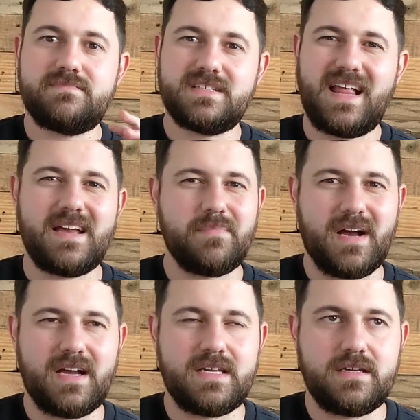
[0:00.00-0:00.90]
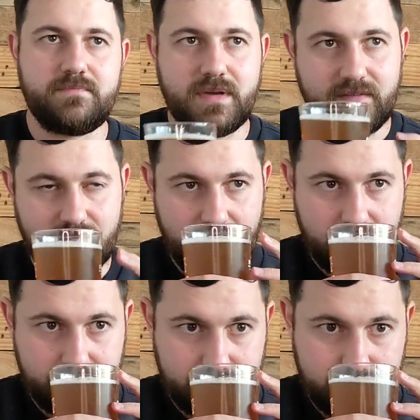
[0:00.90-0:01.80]
slight piney, bit of a
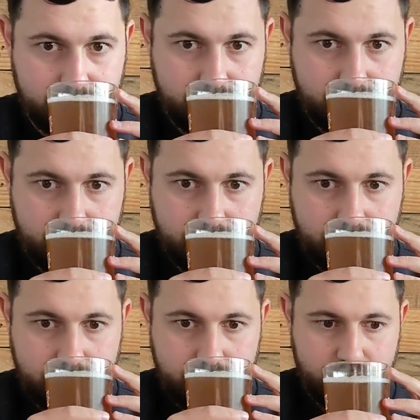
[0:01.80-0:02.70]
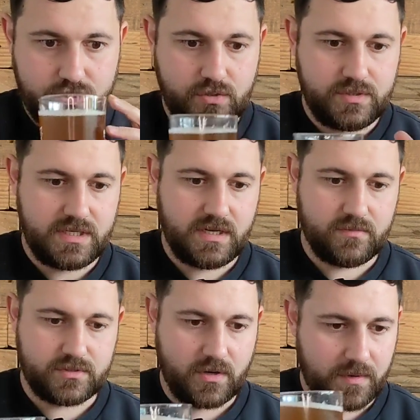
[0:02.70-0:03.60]
juicy
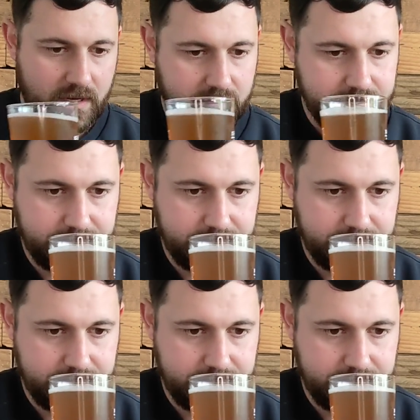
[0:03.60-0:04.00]
notes going on.